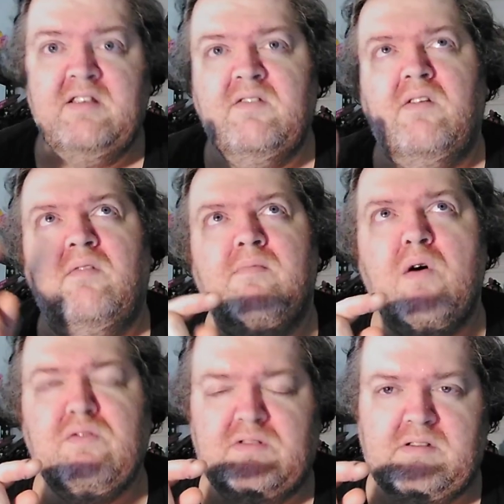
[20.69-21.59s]

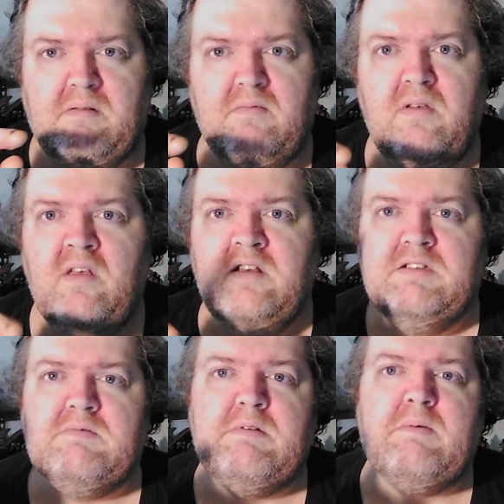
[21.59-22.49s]
Most of them.
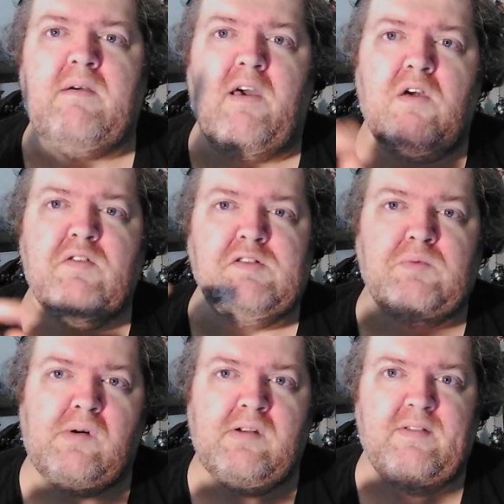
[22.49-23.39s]
Some of them I always
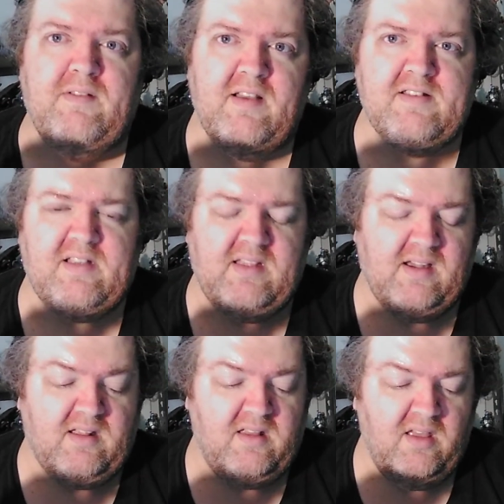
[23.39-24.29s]
wanted as a
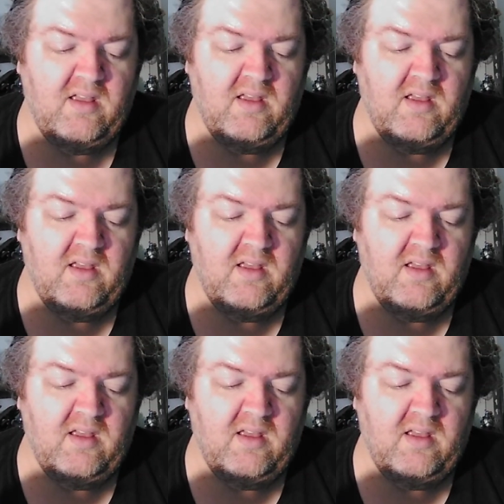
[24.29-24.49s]
kid.